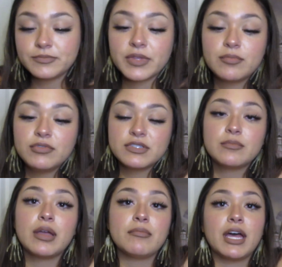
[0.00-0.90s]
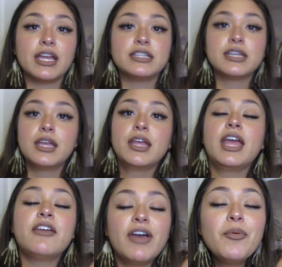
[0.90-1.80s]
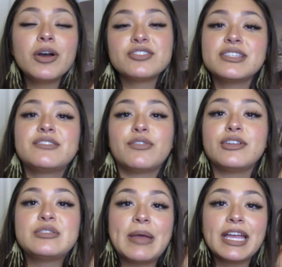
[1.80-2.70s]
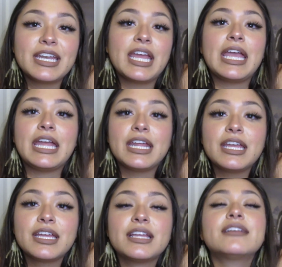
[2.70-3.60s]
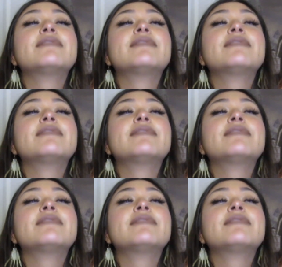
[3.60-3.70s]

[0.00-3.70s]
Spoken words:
I'm losing my mind. If I watch this footage back and I hate it,